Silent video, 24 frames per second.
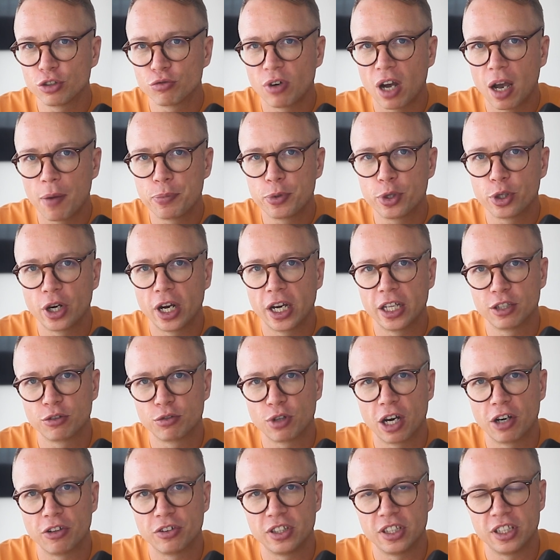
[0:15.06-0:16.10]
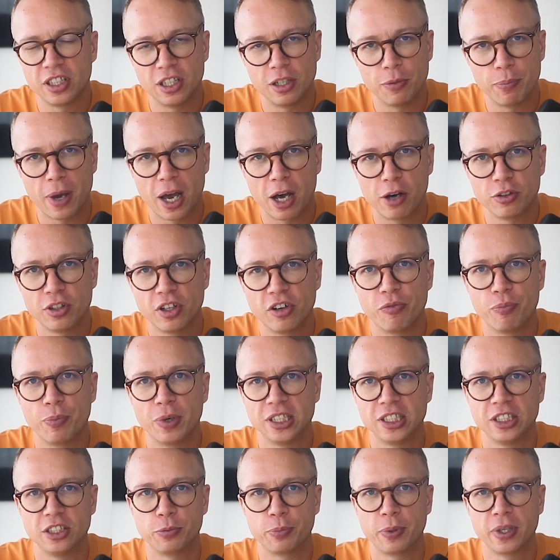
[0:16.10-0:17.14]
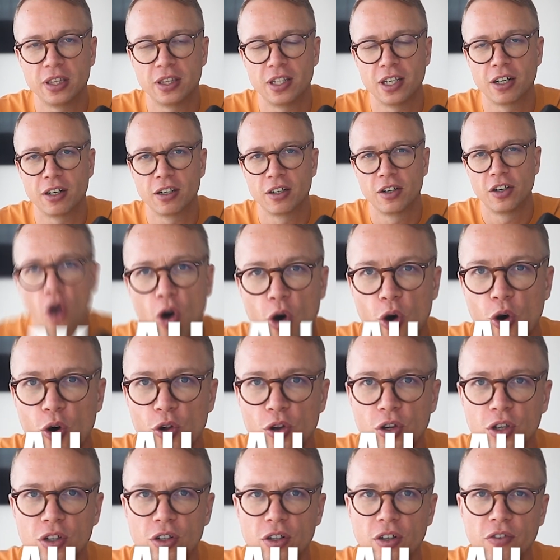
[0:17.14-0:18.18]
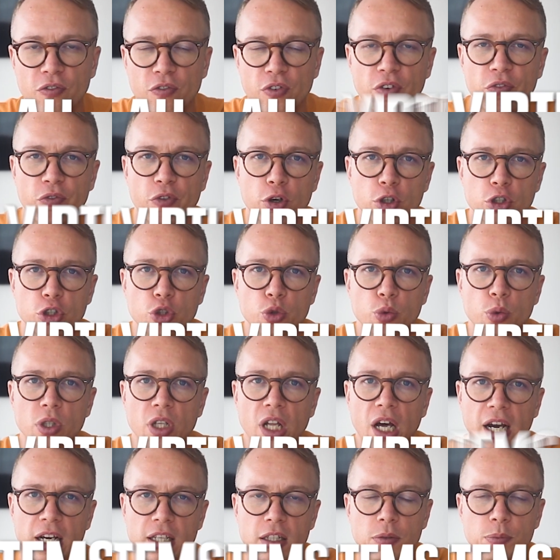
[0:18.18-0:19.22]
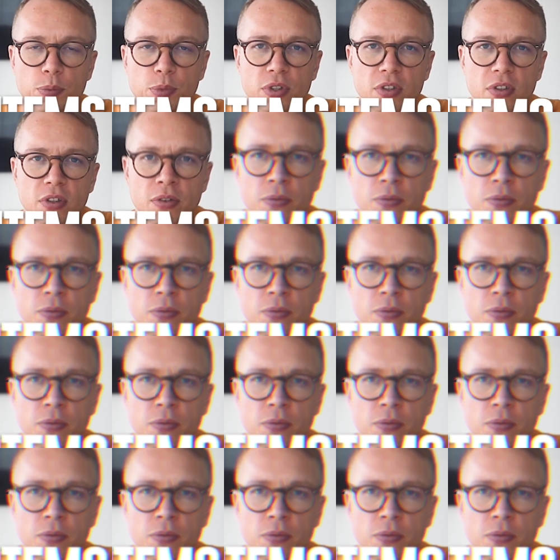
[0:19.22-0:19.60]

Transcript: to wrap your head around the amount of money spent there, all for virtual items.